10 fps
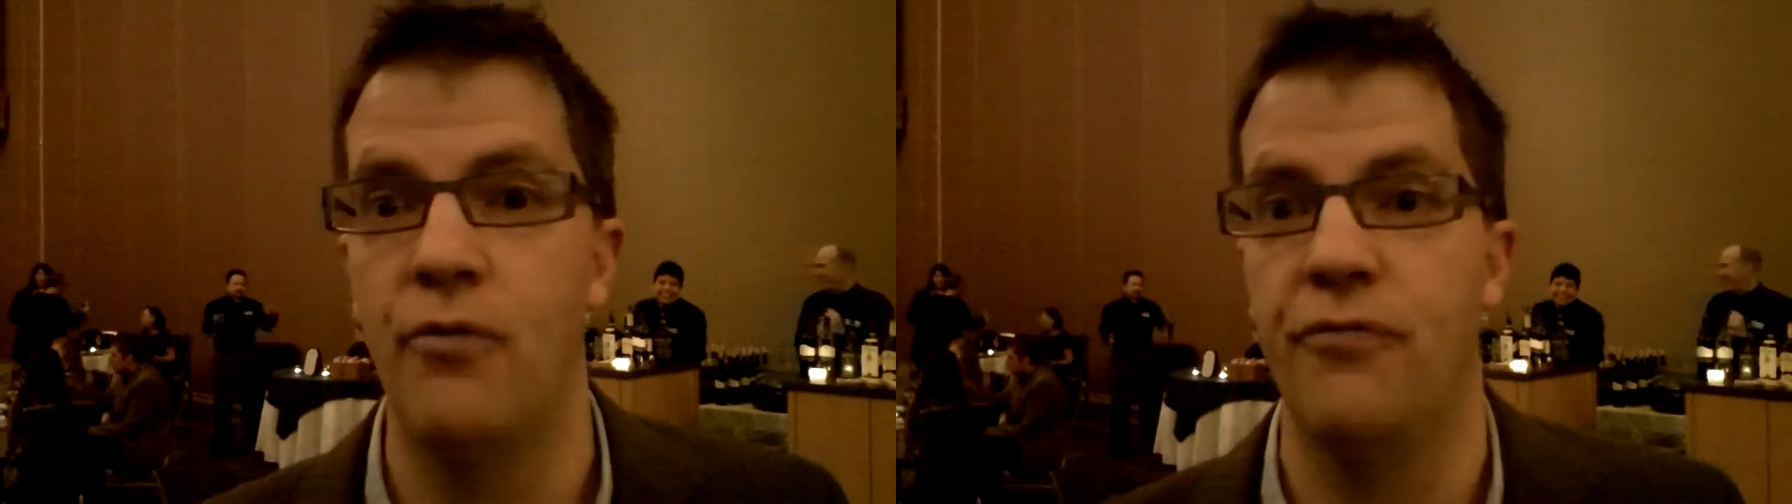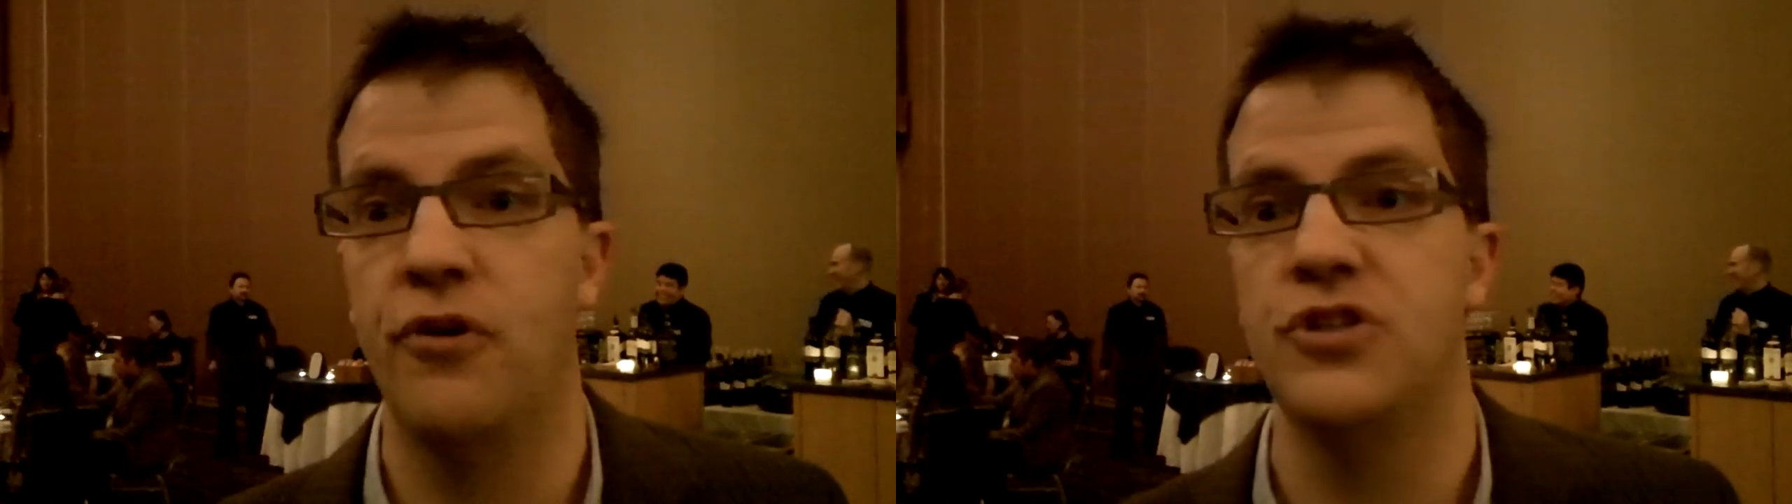
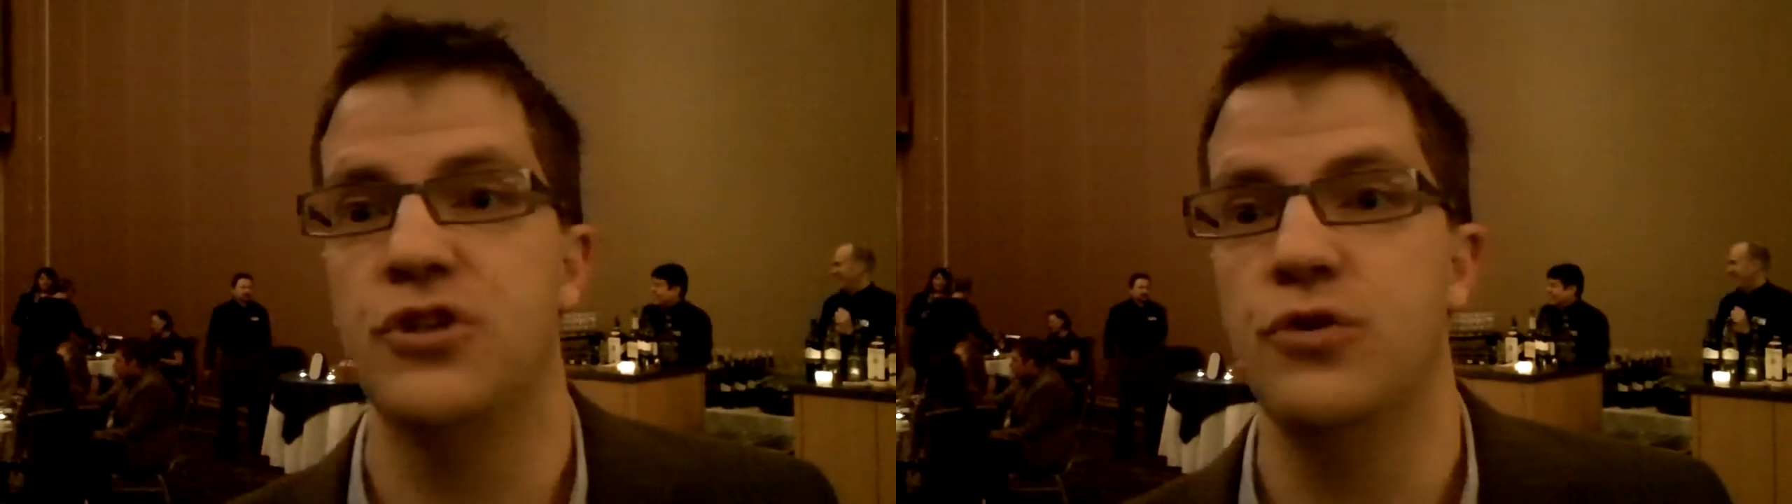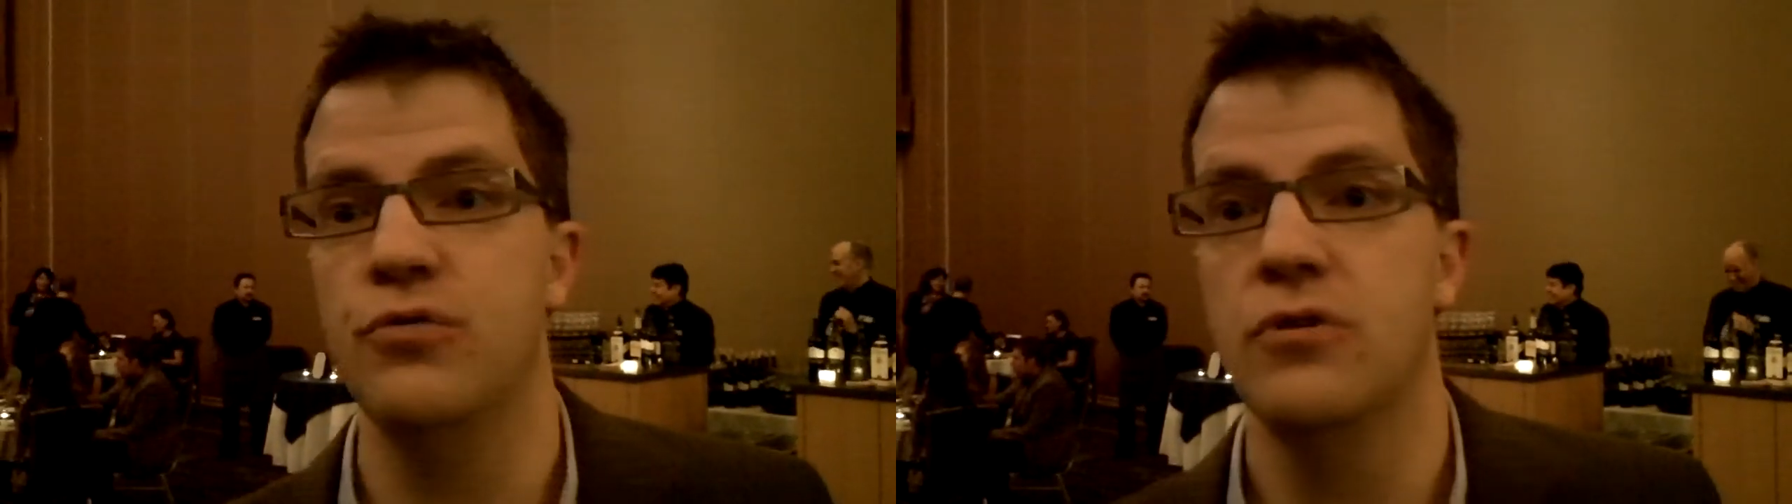refer
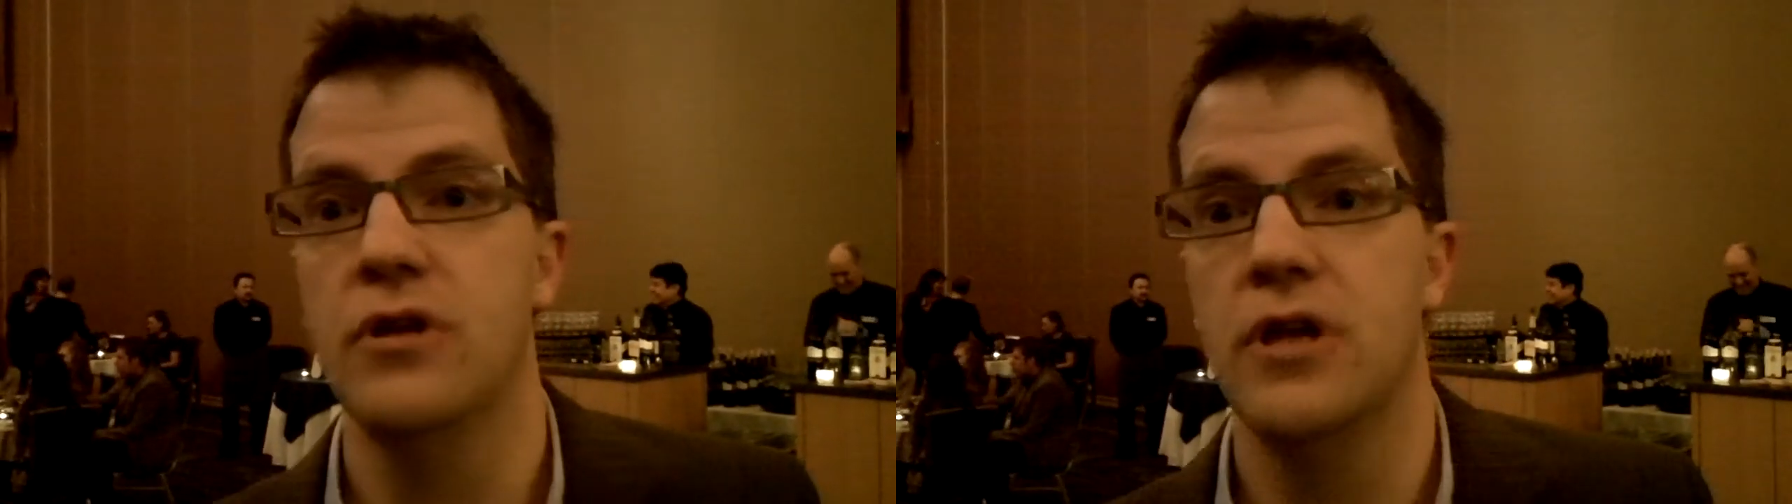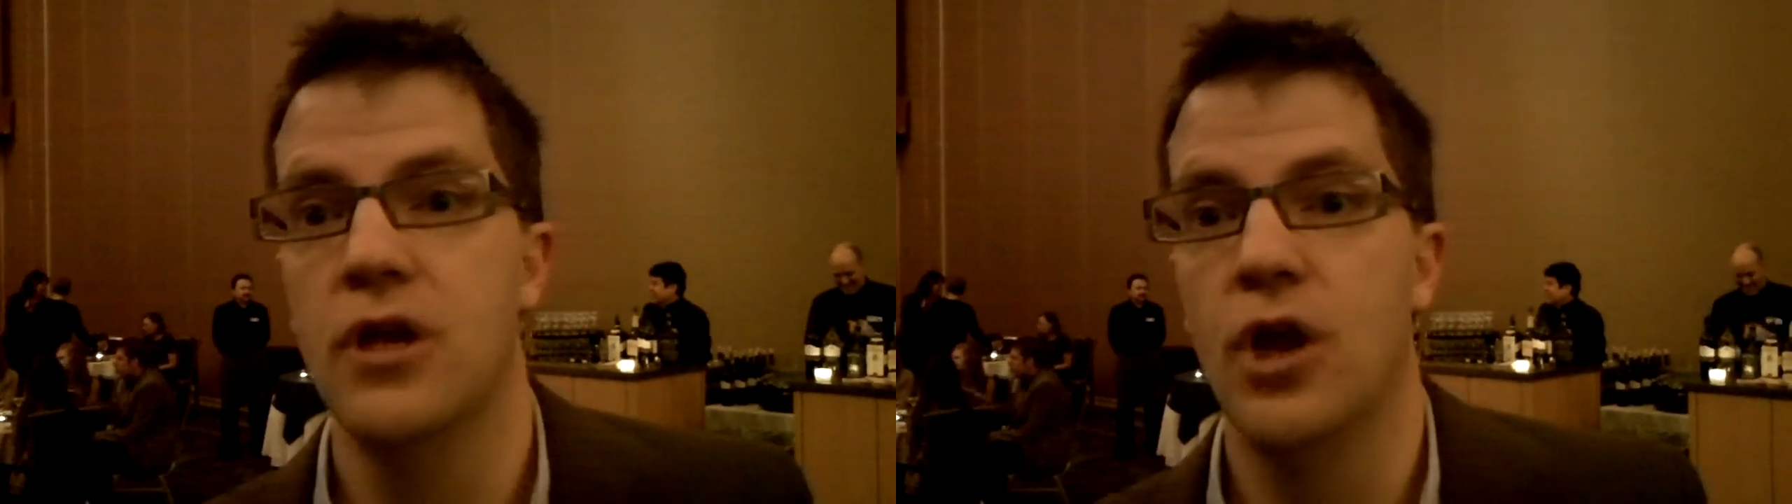to
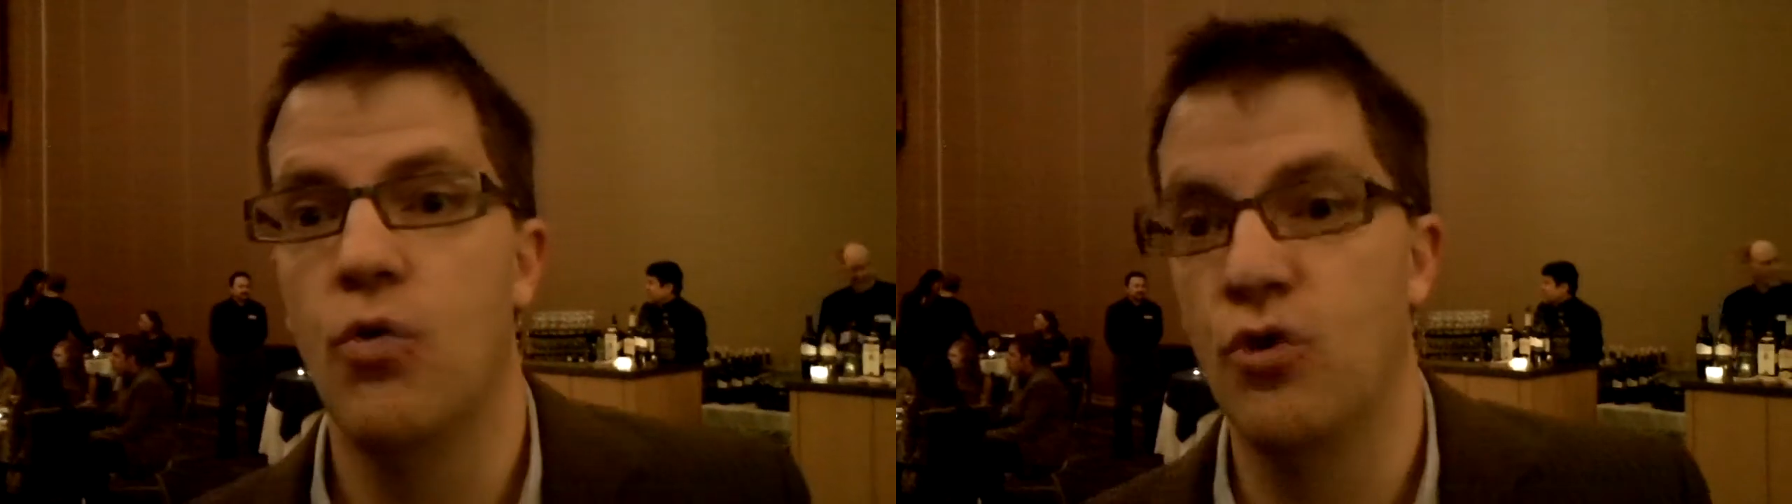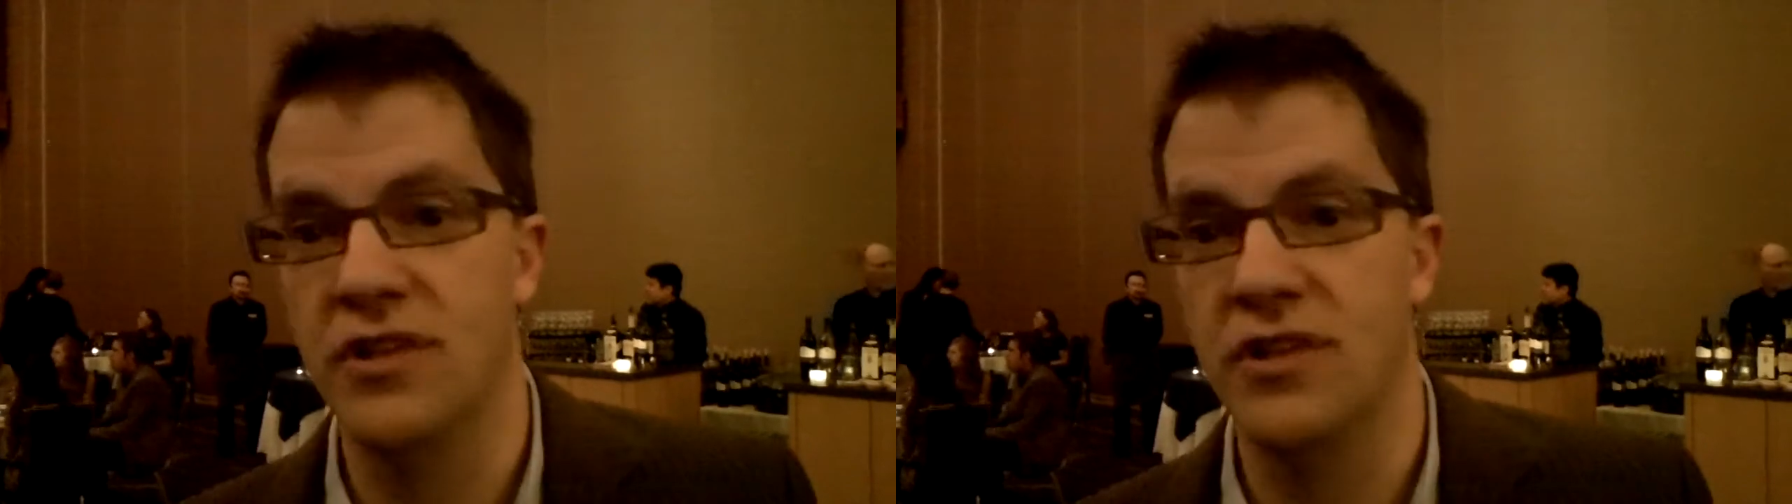were